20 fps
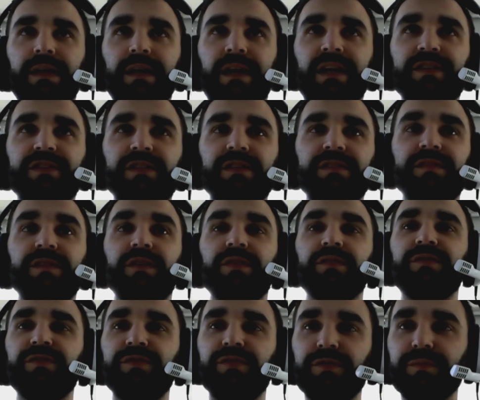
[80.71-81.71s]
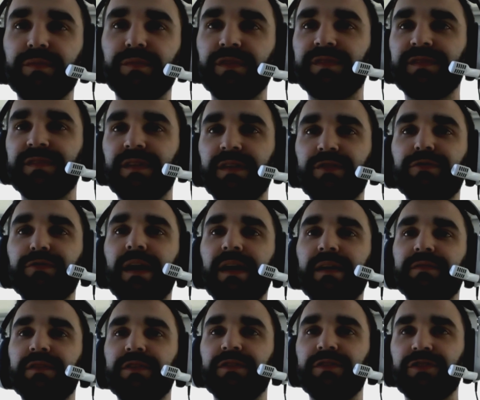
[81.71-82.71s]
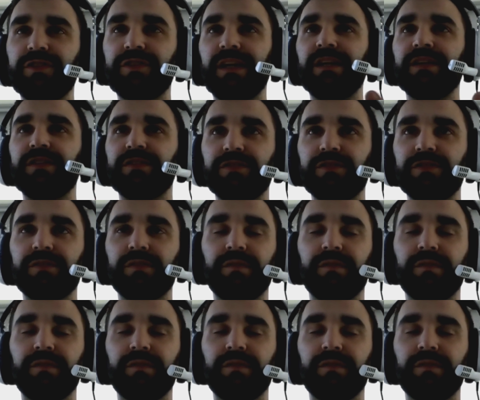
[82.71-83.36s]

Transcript: actually it's the consumers that drive the change